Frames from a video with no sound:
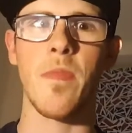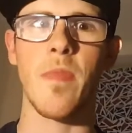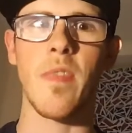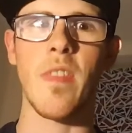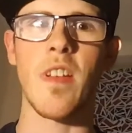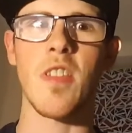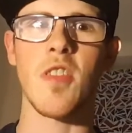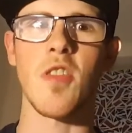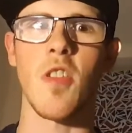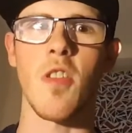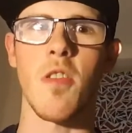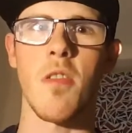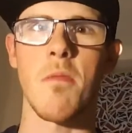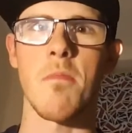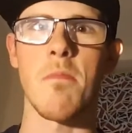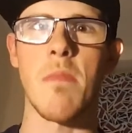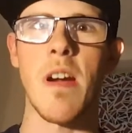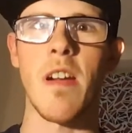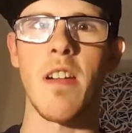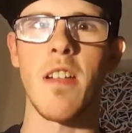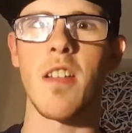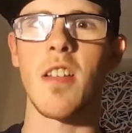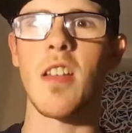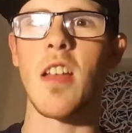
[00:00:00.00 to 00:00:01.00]
Now it's not
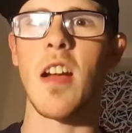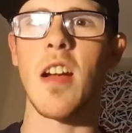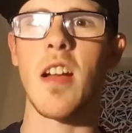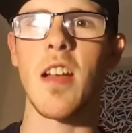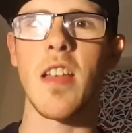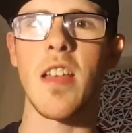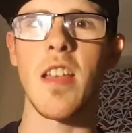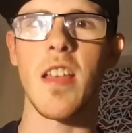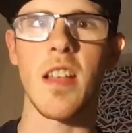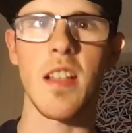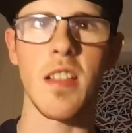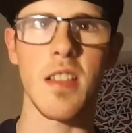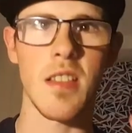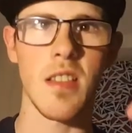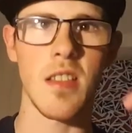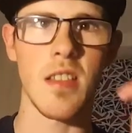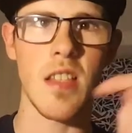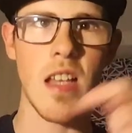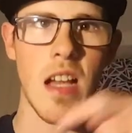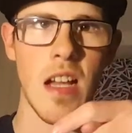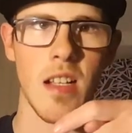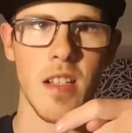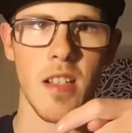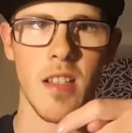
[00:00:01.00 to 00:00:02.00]
Mario Kart 8
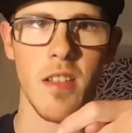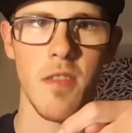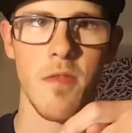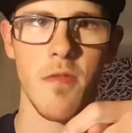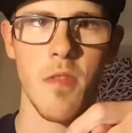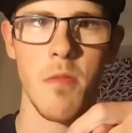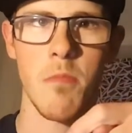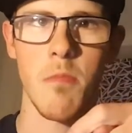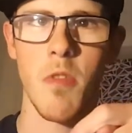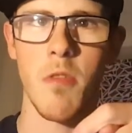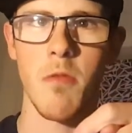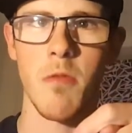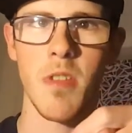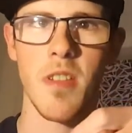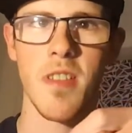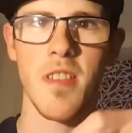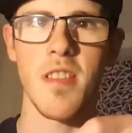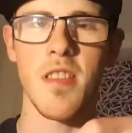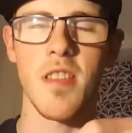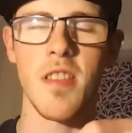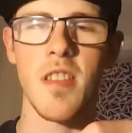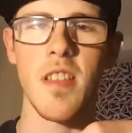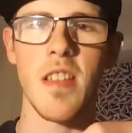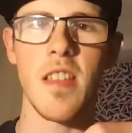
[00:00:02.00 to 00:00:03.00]
exactly from what we
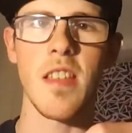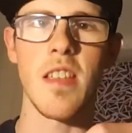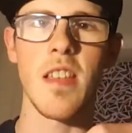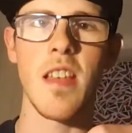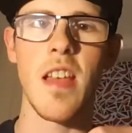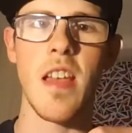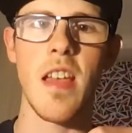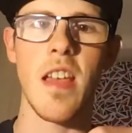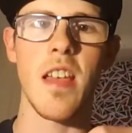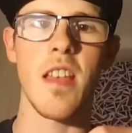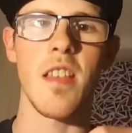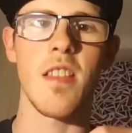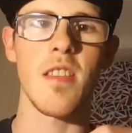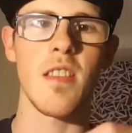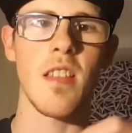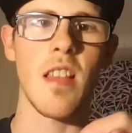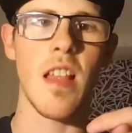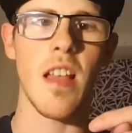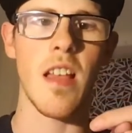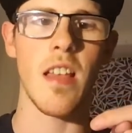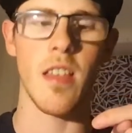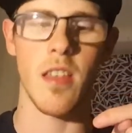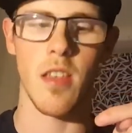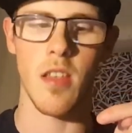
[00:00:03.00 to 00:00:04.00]
can see, it's
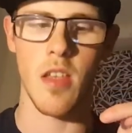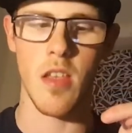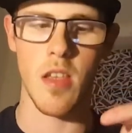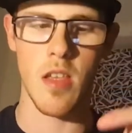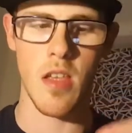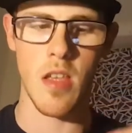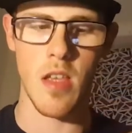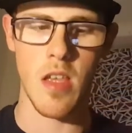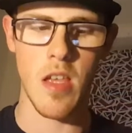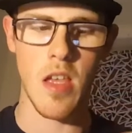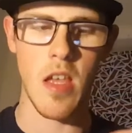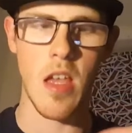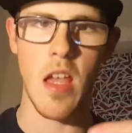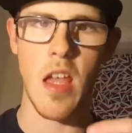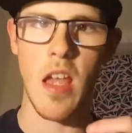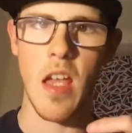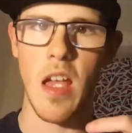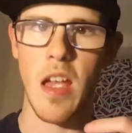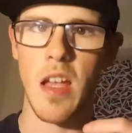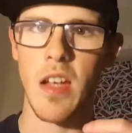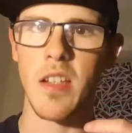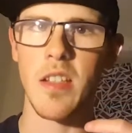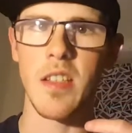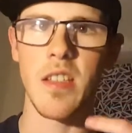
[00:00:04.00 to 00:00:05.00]
like
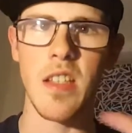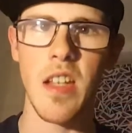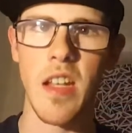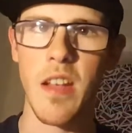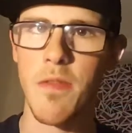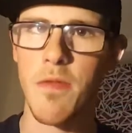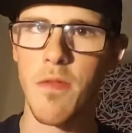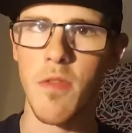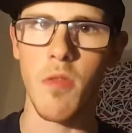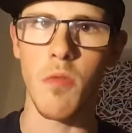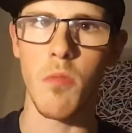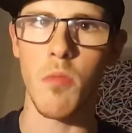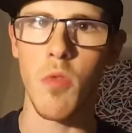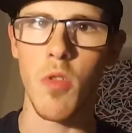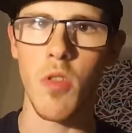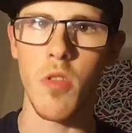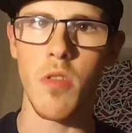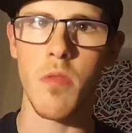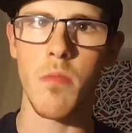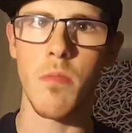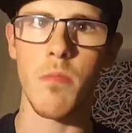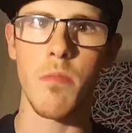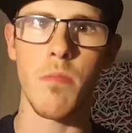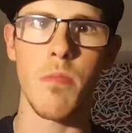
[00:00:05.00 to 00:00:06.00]
a different one,
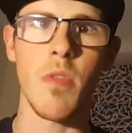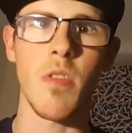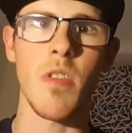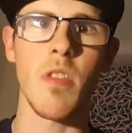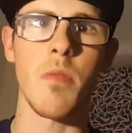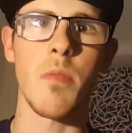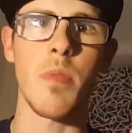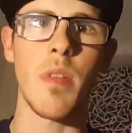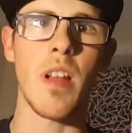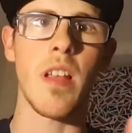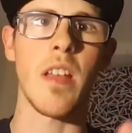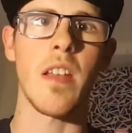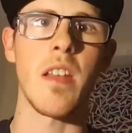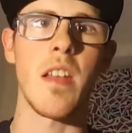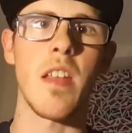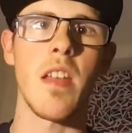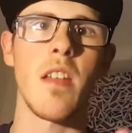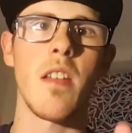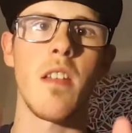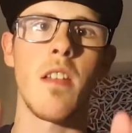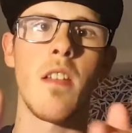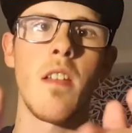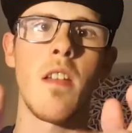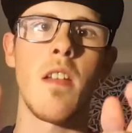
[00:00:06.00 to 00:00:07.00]
but they're playing
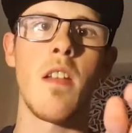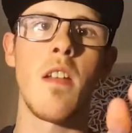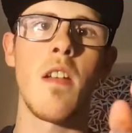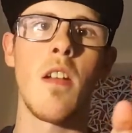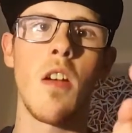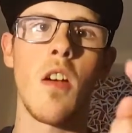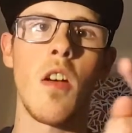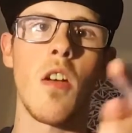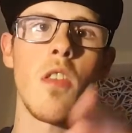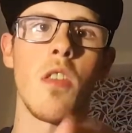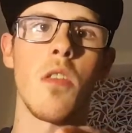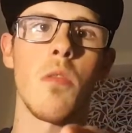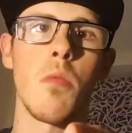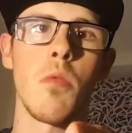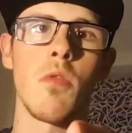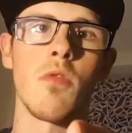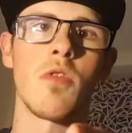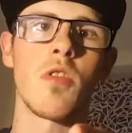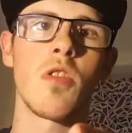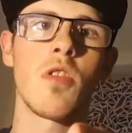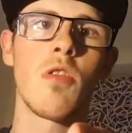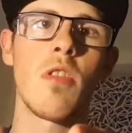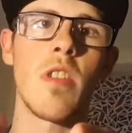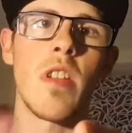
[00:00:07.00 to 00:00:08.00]
it on the one
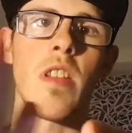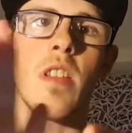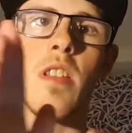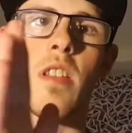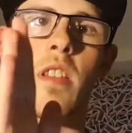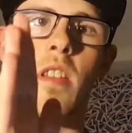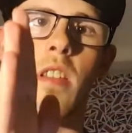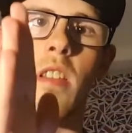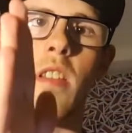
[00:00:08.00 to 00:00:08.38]
screen,